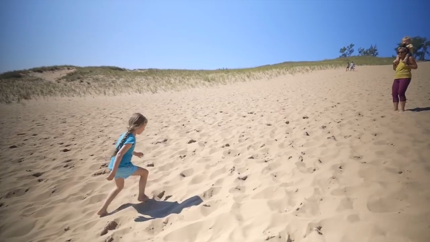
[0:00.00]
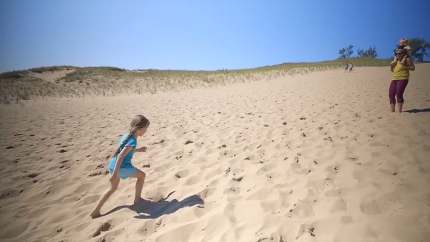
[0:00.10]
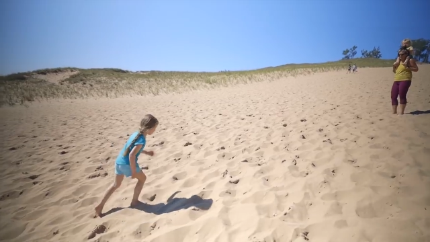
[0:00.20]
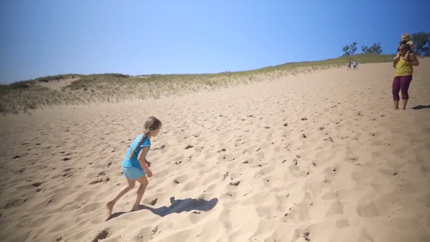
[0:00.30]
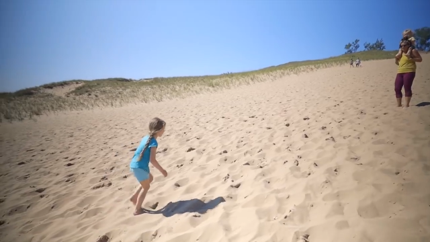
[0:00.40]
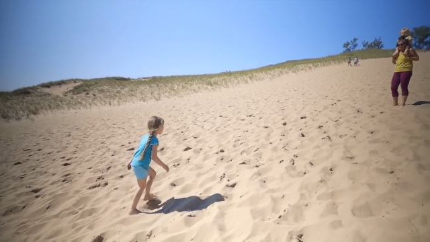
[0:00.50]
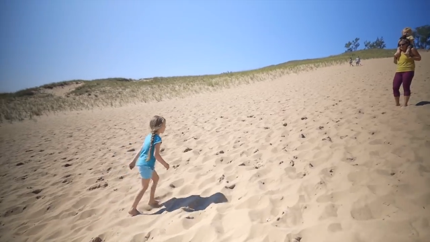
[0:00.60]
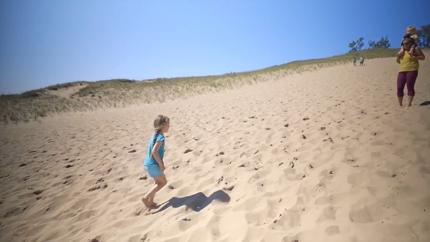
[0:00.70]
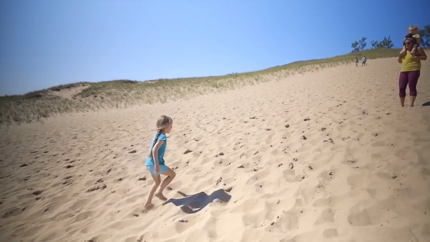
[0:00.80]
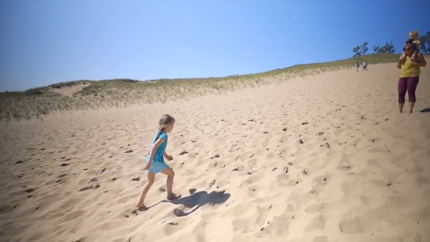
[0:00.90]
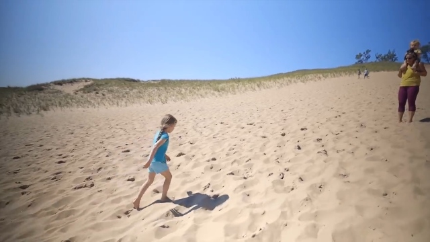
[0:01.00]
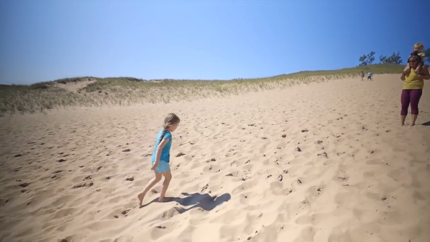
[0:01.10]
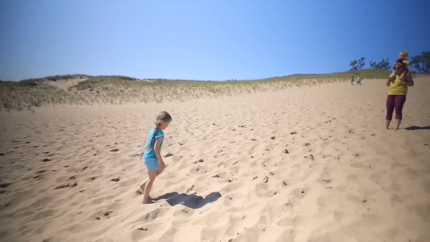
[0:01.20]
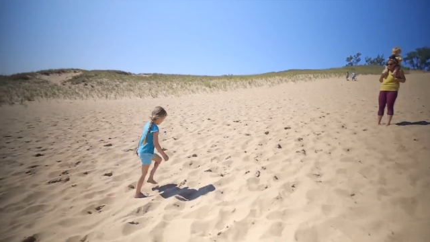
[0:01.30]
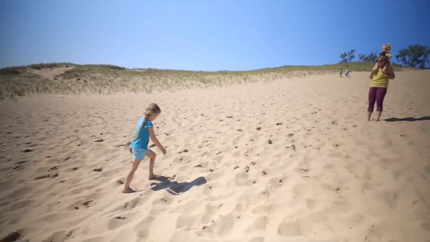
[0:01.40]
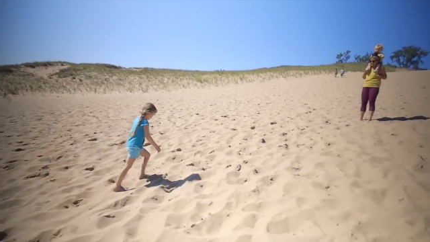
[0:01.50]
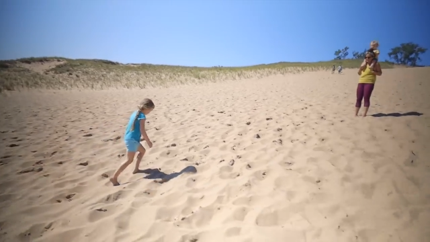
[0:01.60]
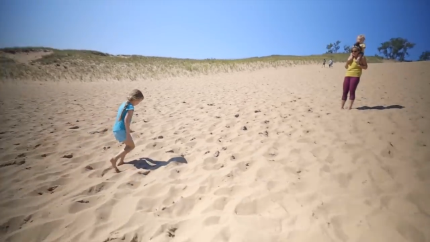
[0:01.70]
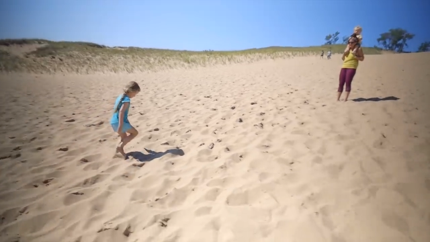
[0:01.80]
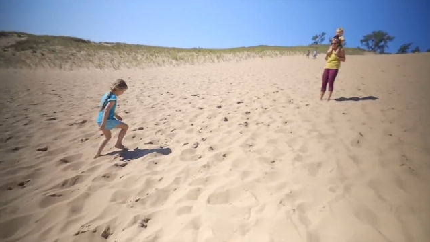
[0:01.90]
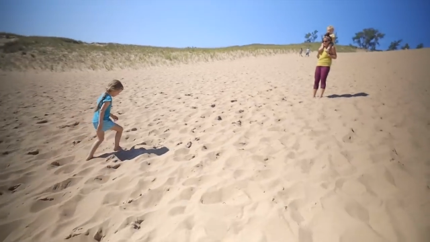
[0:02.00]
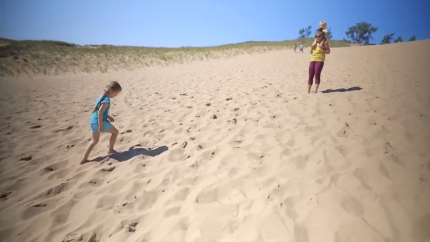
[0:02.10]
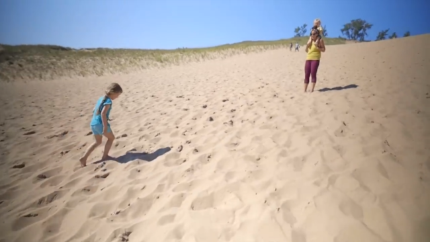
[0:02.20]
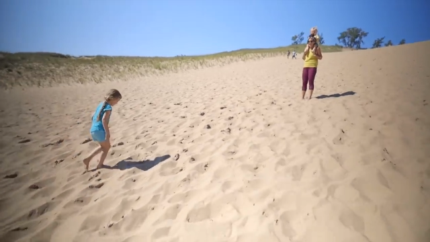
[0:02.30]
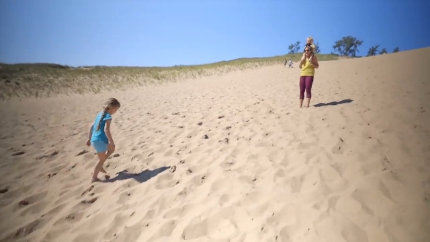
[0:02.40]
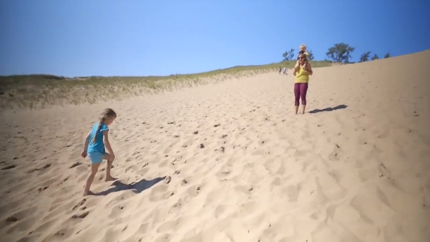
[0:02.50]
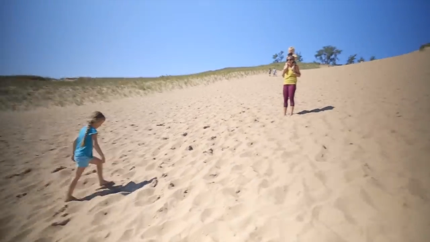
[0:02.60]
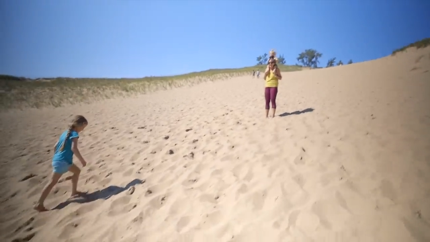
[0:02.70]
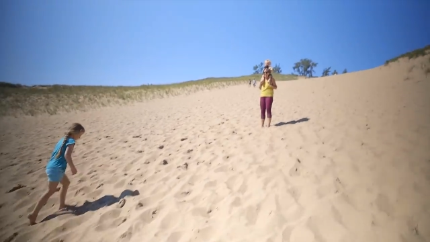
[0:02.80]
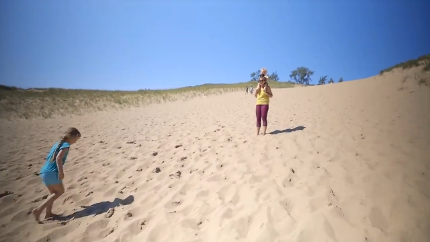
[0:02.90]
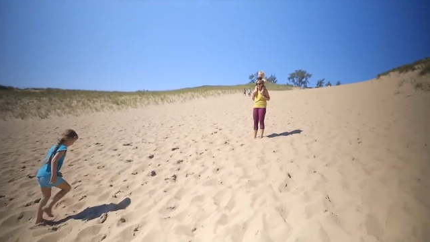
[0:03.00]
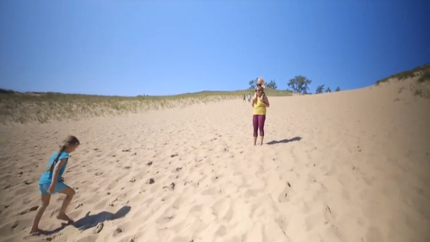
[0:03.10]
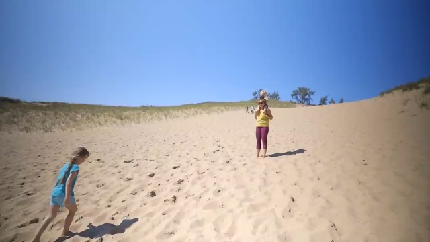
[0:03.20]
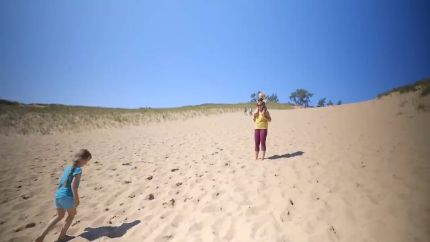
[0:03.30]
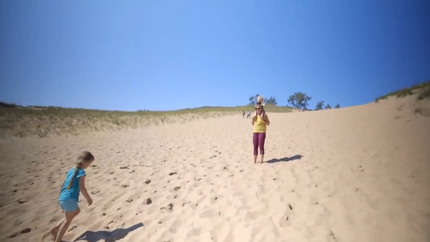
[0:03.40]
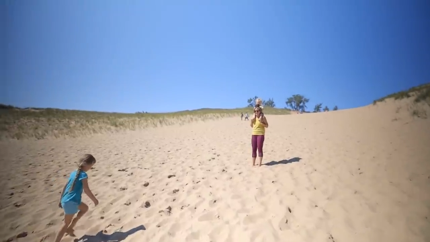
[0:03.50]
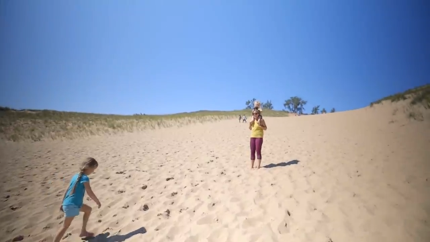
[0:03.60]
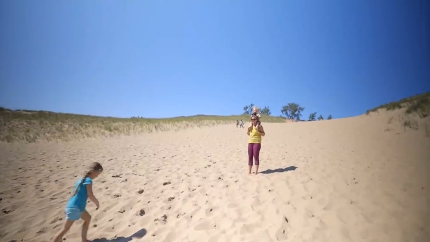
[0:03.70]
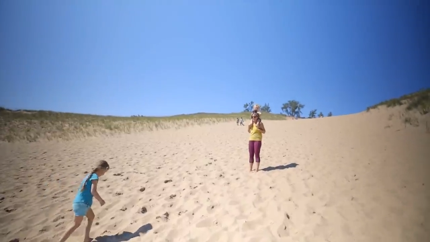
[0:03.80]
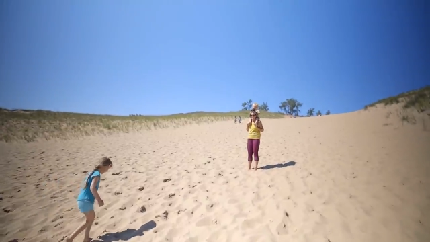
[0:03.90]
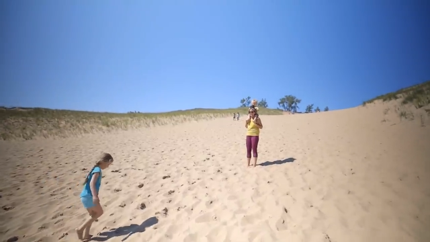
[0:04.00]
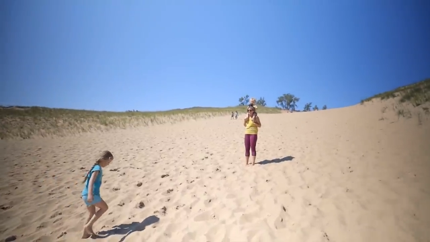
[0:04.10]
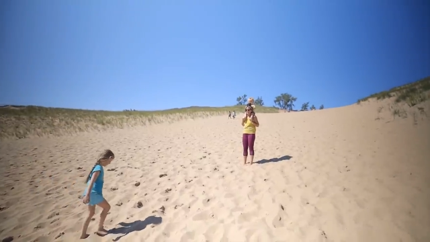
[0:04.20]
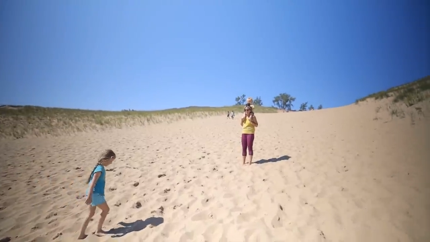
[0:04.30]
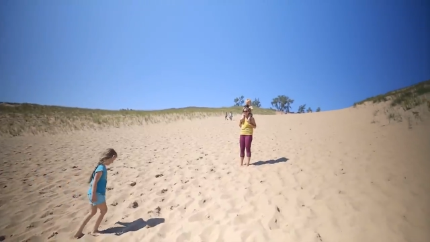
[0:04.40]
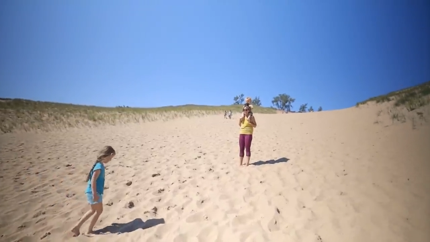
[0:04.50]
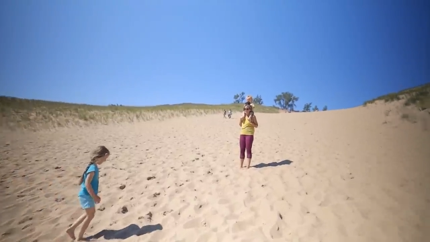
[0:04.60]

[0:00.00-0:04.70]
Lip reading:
(no speaker visible)